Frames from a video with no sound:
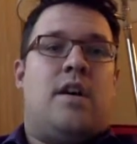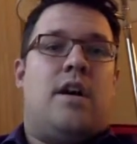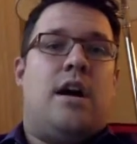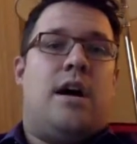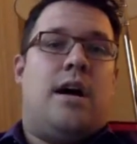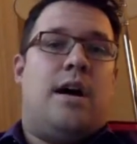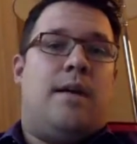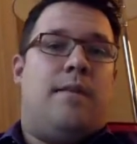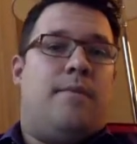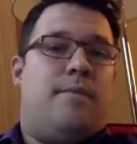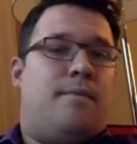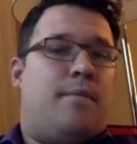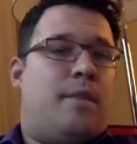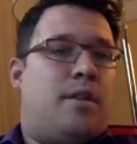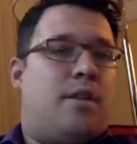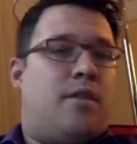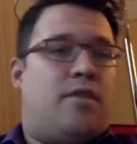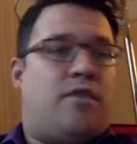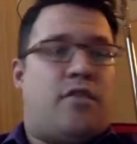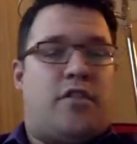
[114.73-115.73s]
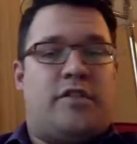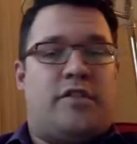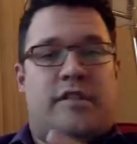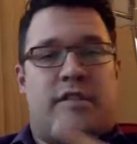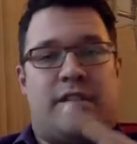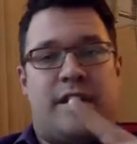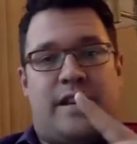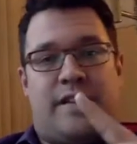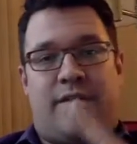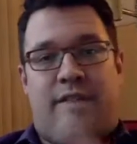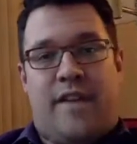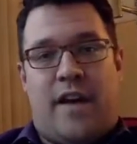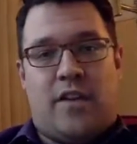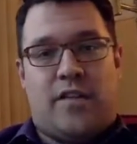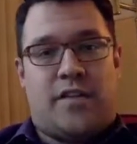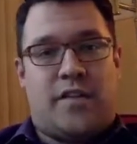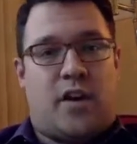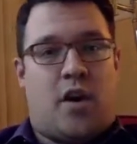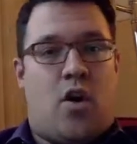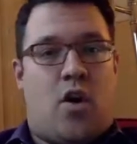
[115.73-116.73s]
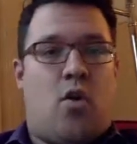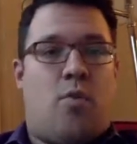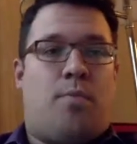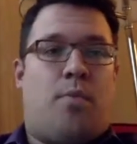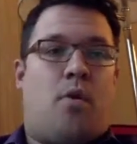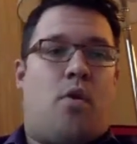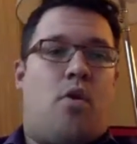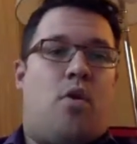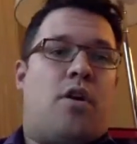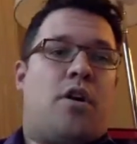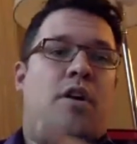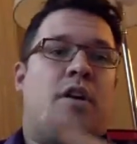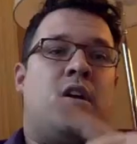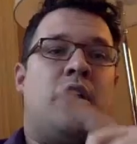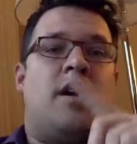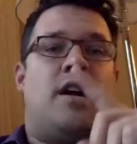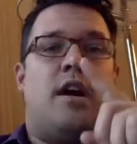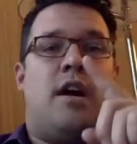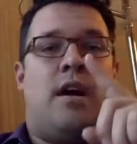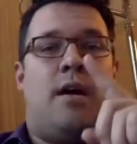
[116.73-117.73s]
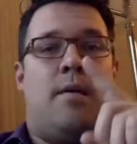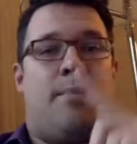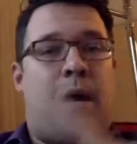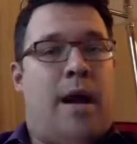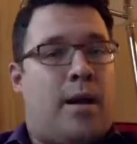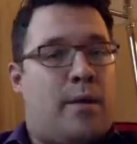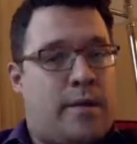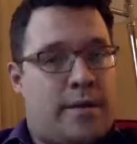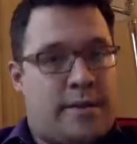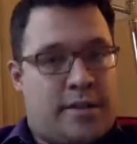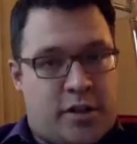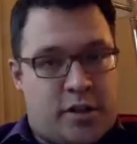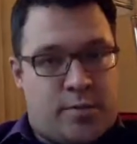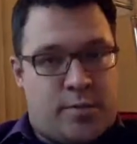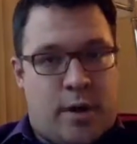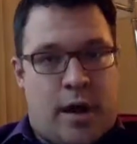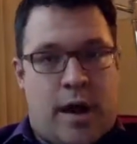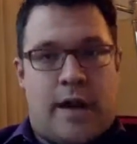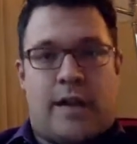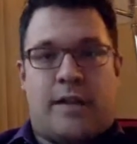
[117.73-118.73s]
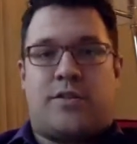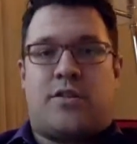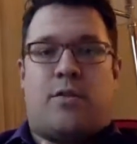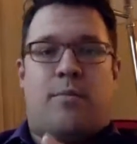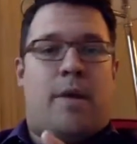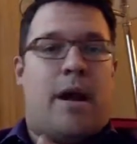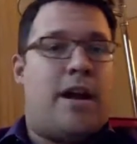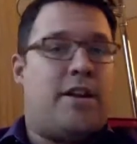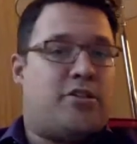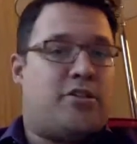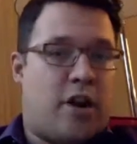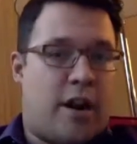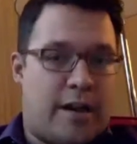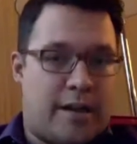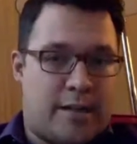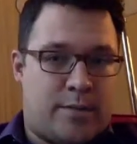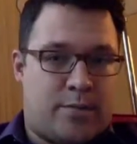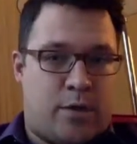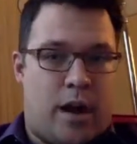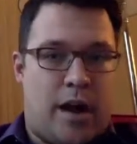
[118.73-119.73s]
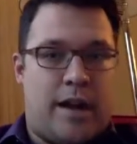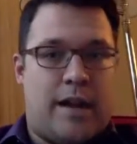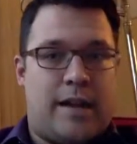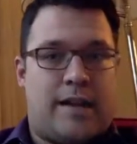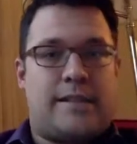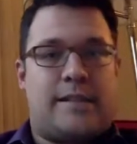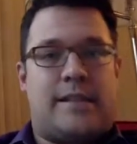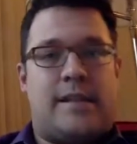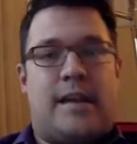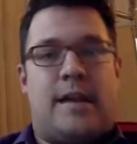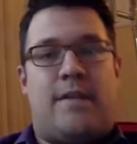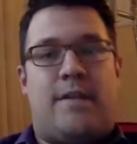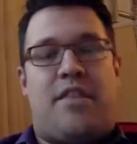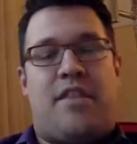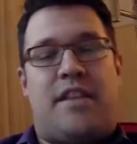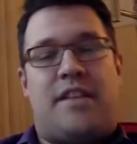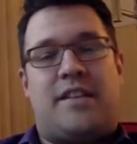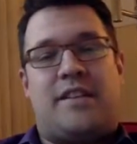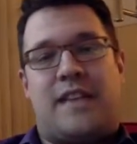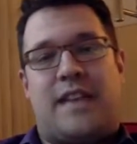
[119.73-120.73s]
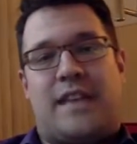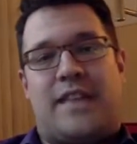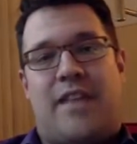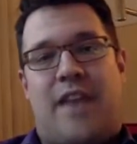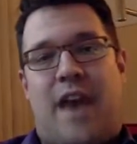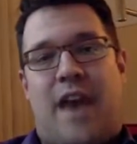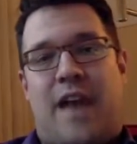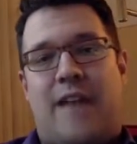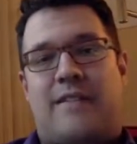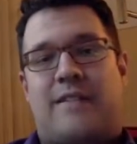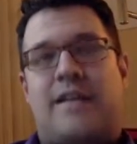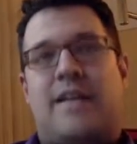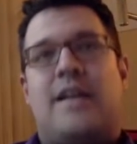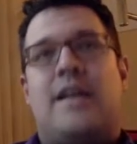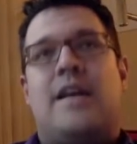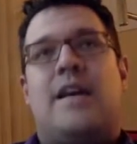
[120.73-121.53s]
For instance, like Velscope or BioResearch products or Myotronics products, things like that.